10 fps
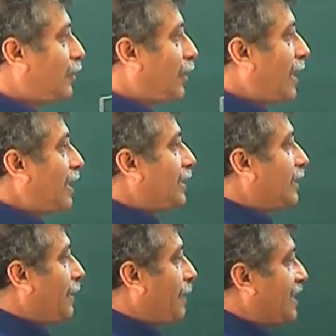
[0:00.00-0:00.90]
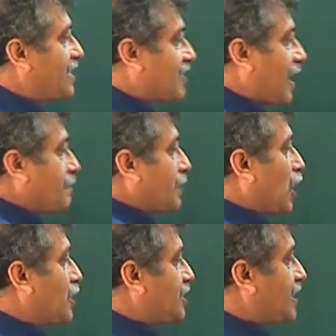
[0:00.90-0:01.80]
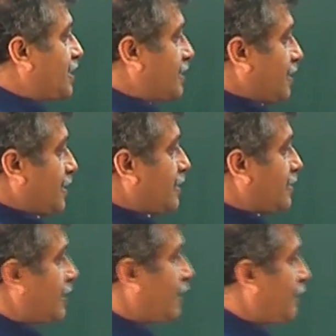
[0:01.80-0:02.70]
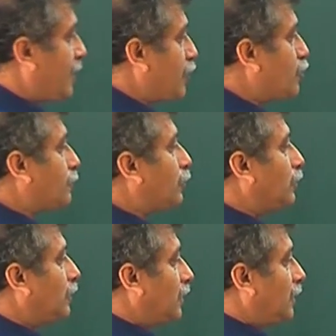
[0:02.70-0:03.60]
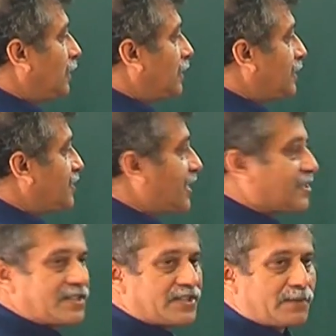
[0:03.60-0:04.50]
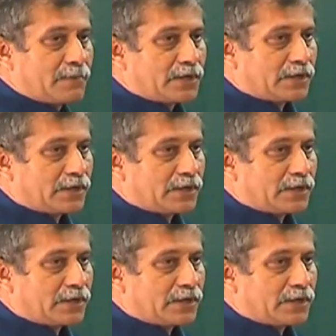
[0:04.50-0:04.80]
Okay, but it is done because it has it is uh, very useful. This charge density bond